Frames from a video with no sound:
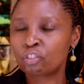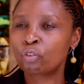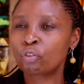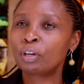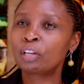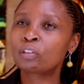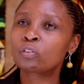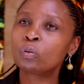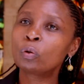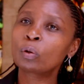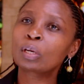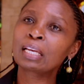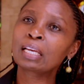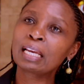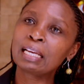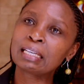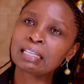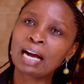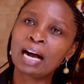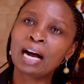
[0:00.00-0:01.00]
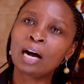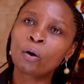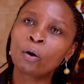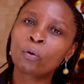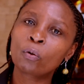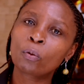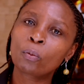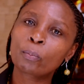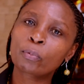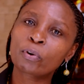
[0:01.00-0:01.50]
So it's looking at
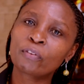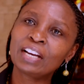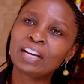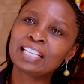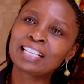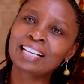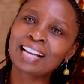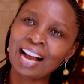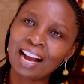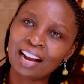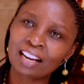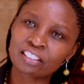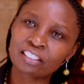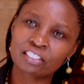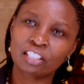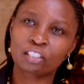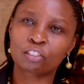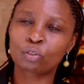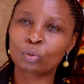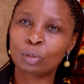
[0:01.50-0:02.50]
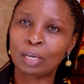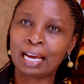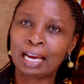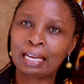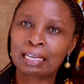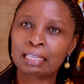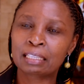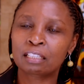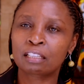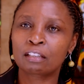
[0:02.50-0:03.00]
how providing access to
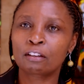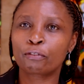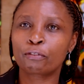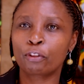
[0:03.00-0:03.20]
land